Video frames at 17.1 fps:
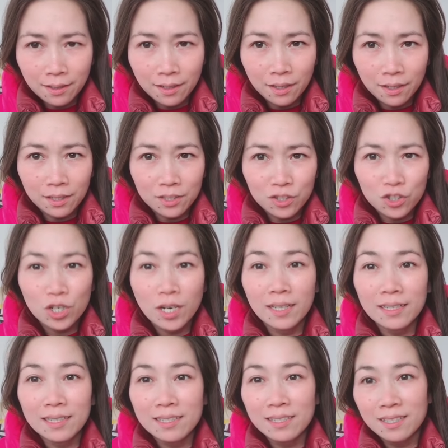
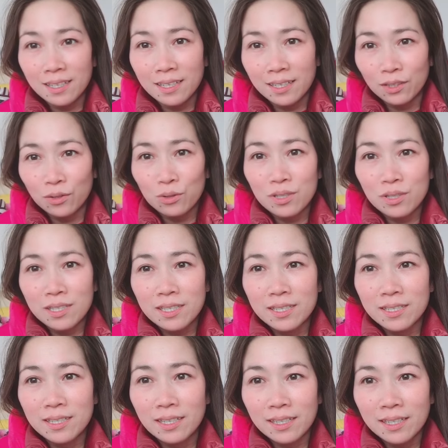challenging to teach
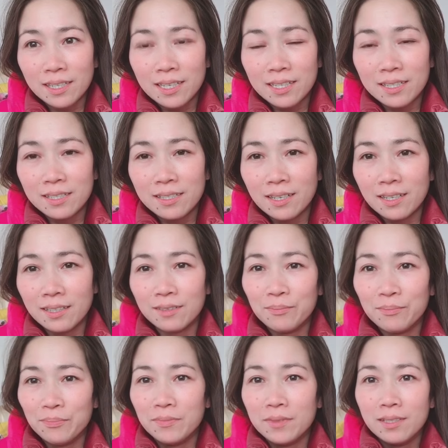the kids that
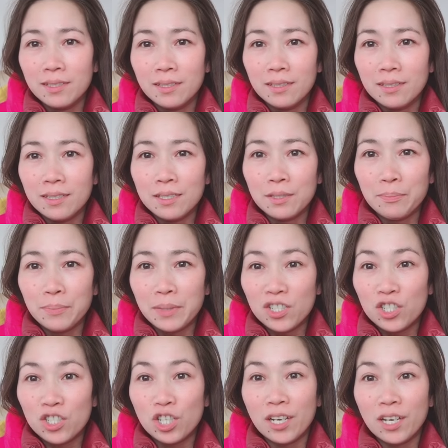they speak
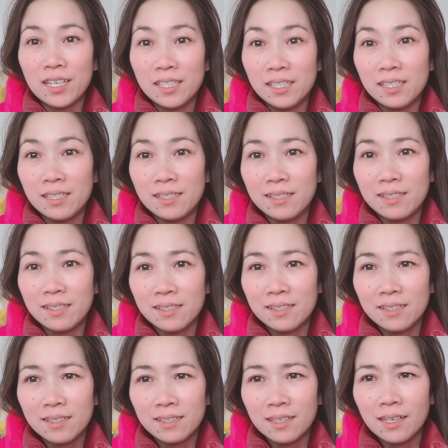Chinese.
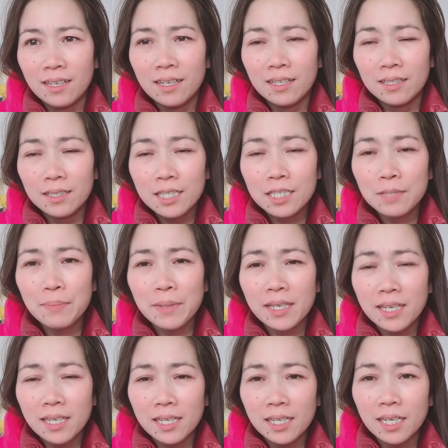They speak
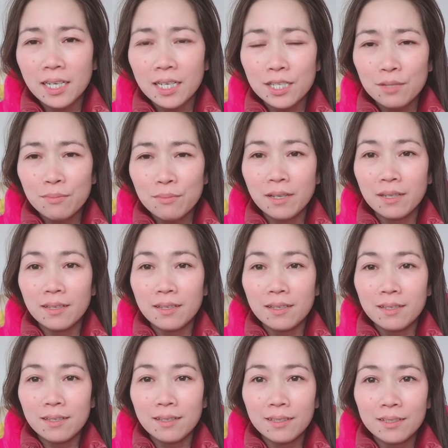English, but
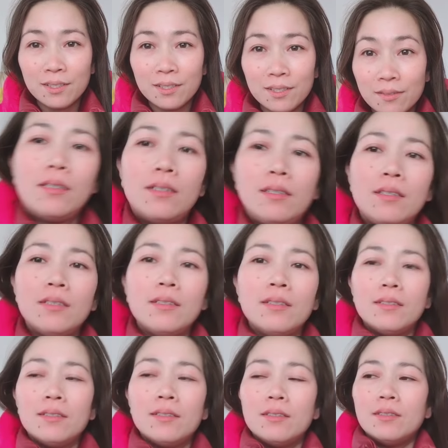it's
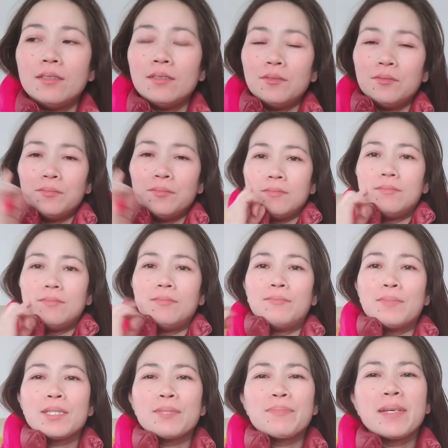
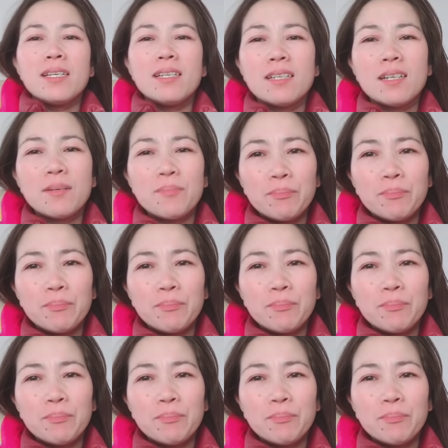mas mahirap